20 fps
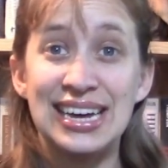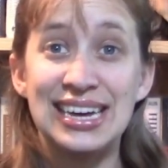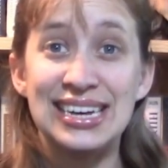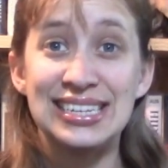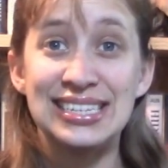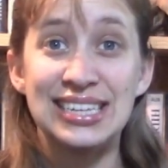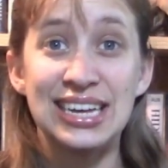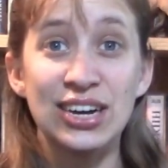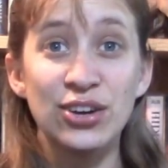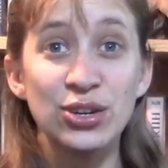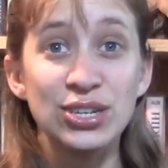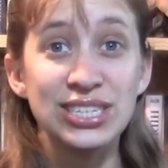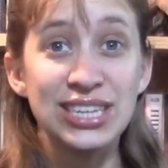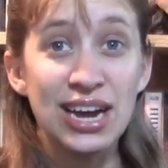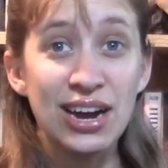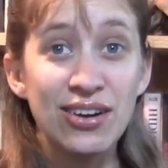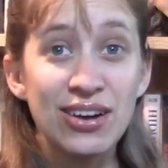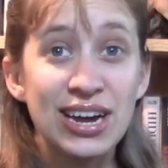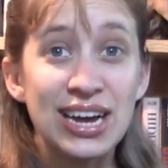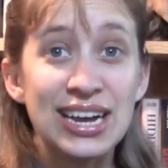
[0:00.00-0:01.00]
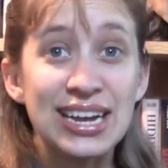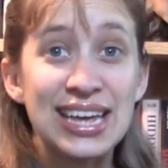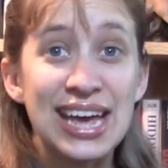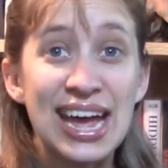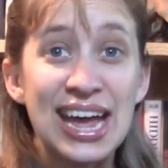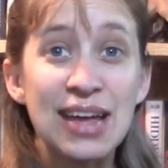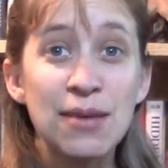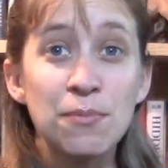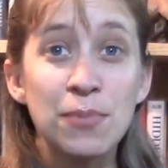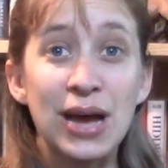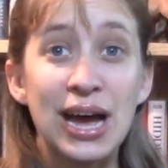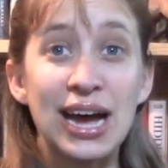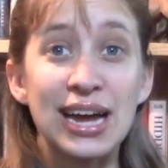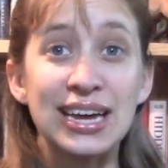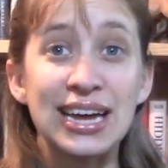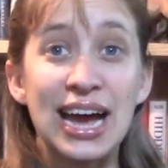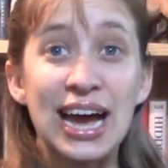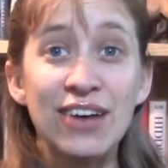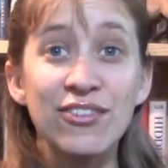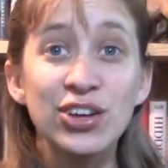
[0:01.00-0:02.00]
Secretariat came back
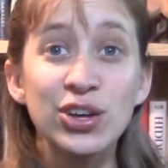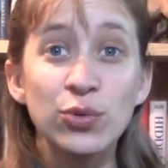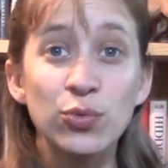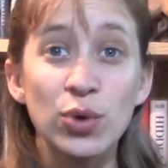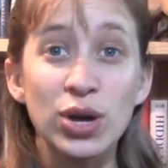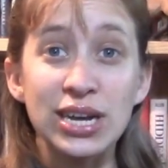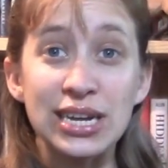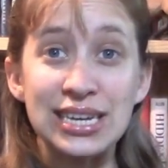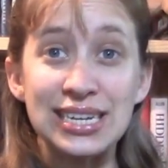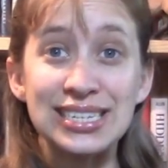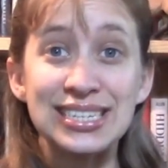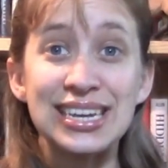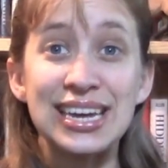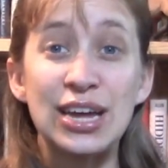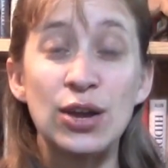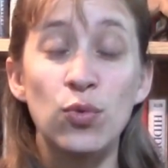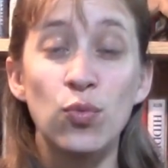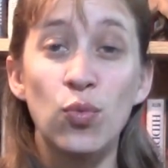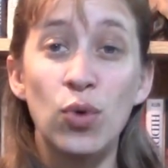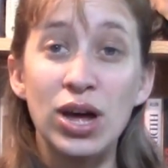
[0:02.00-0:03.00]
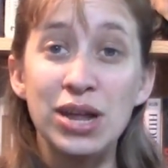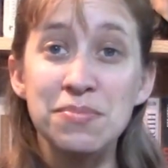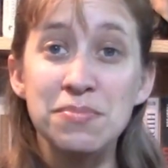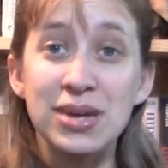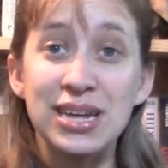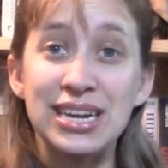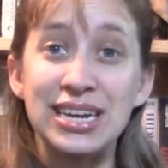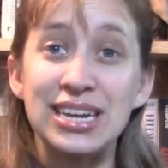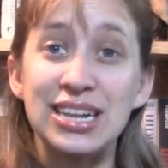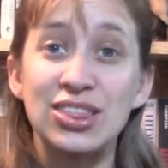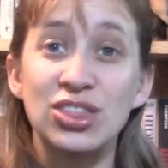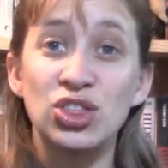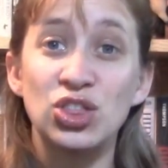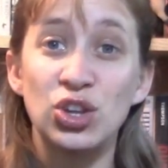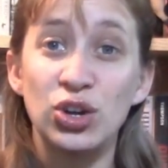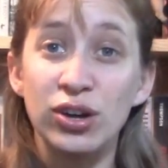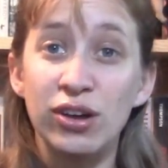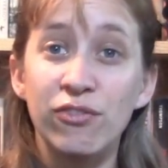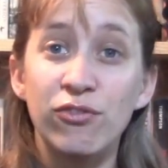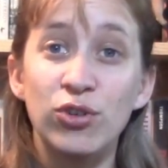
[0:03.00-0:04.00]
having run it in 1 minute
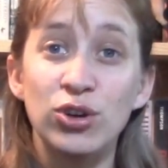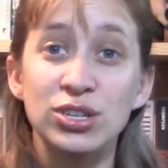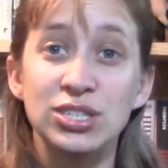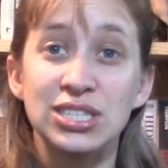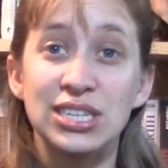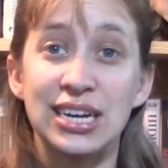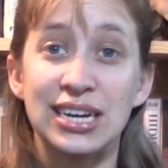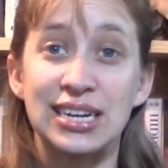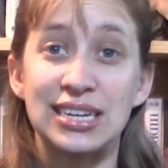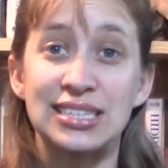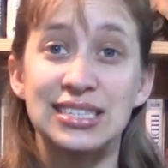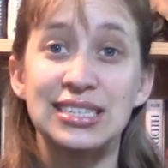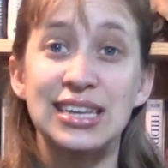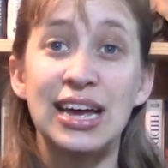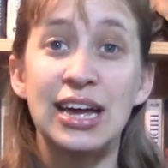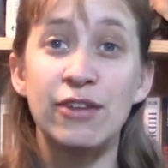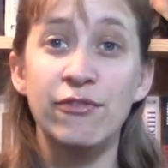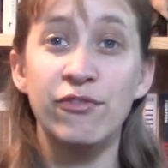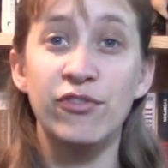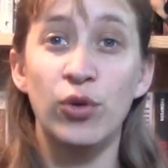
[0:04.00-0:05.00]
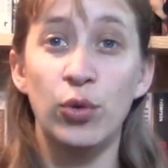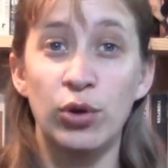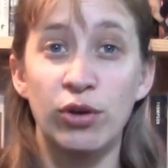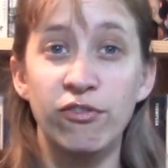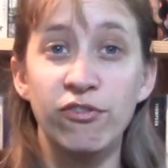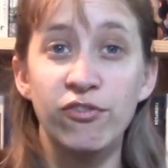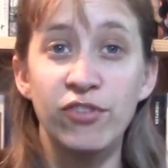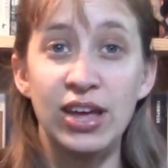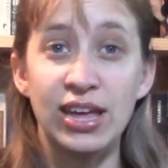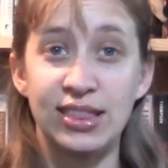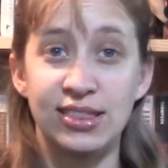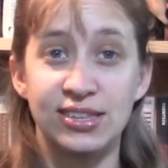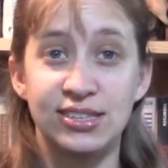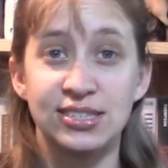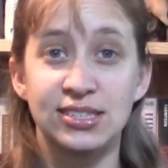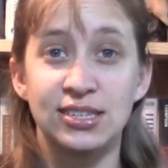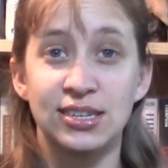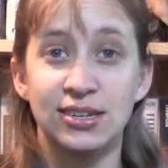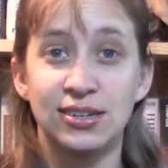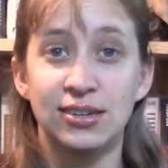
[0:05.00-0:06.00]
34 seconds and
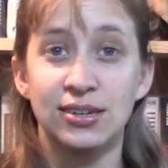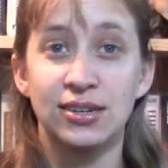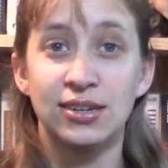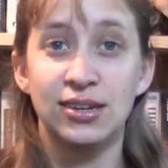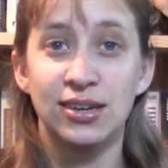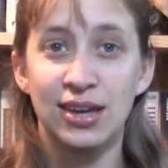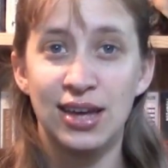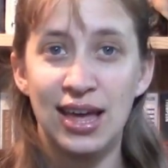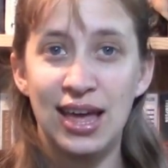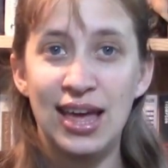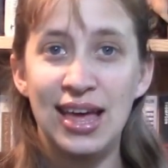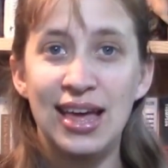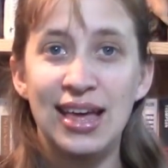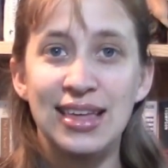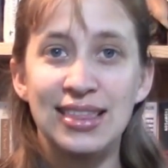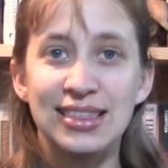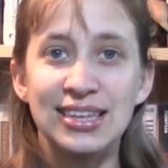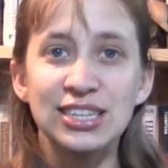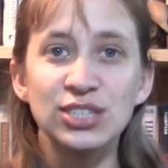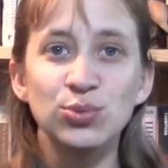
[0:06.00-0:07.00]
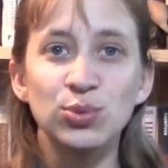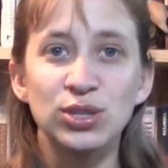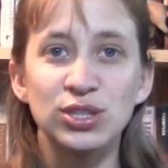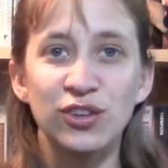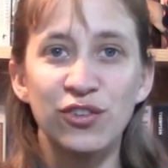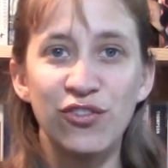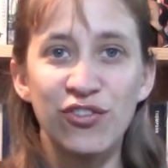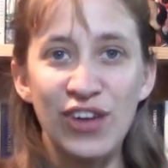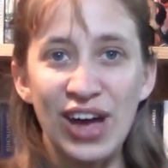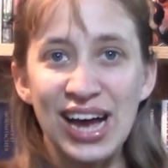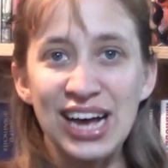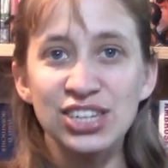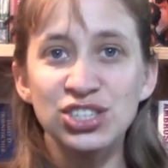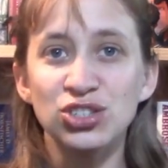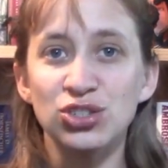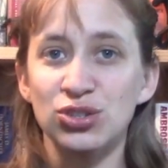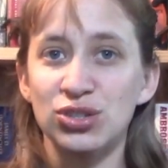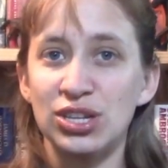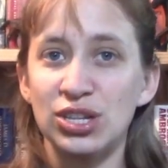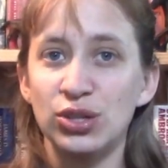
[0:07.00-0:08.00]
4/5. This was
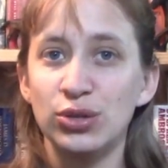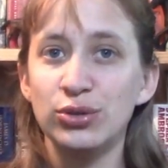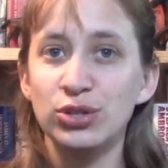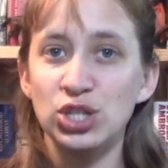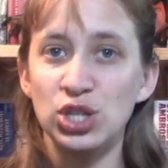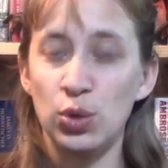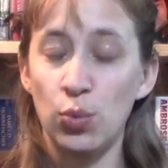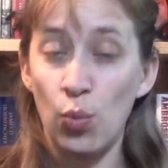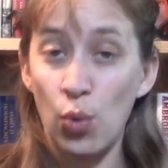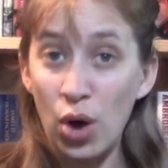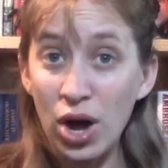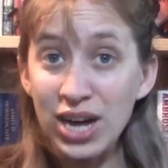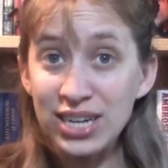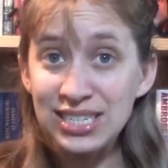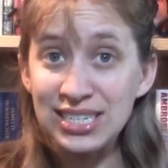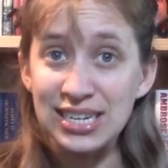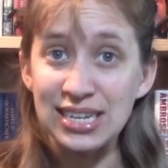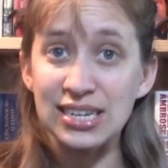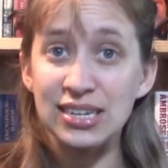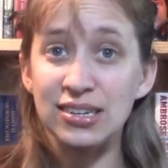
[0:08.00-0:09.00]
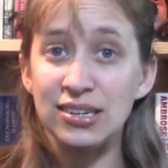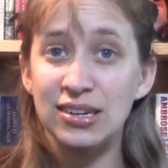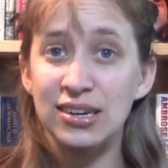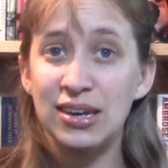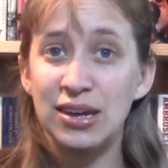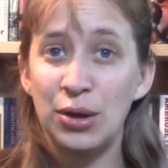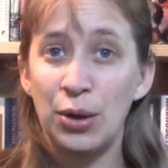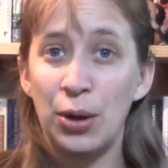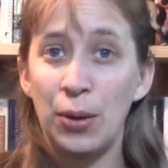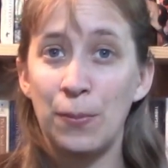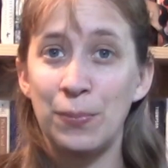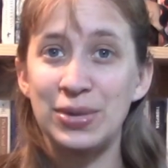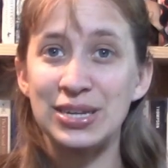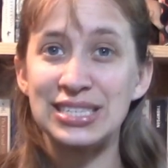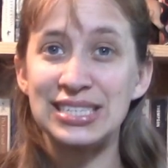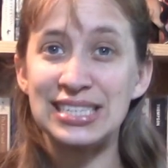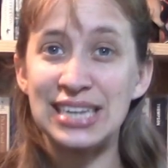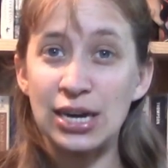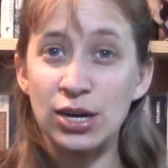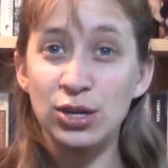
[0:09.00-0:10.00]
faster than Lucian wanted, but
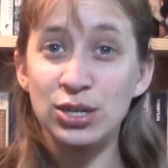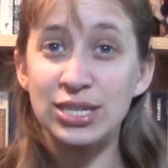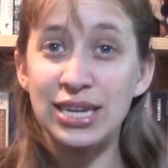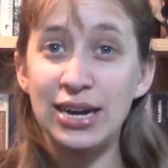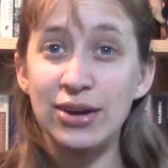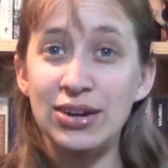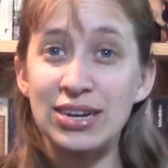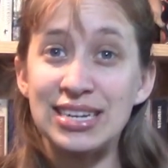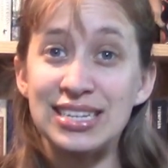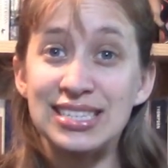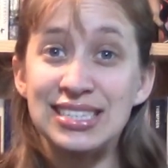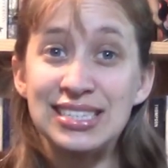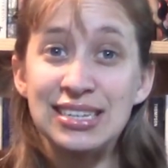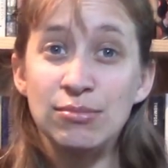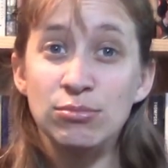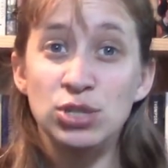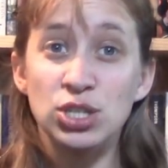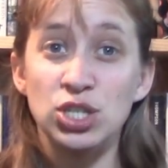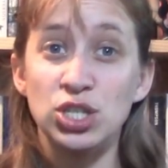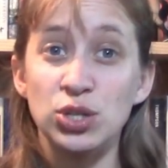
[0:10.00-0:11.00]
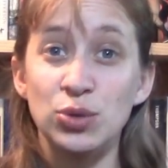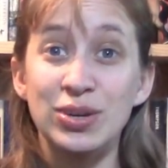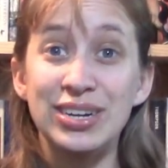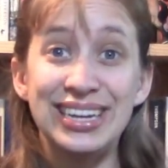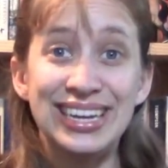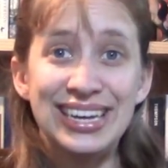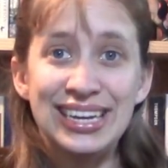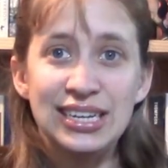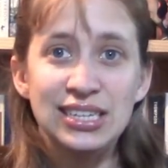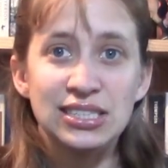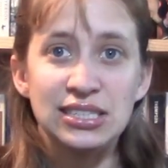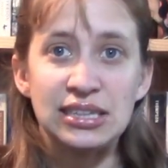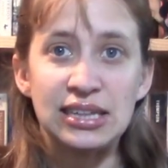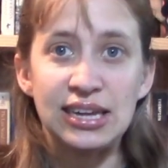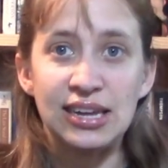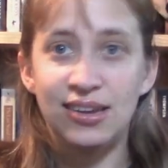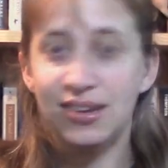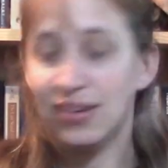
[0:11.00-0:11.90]
Secretariat seemed to do it easily.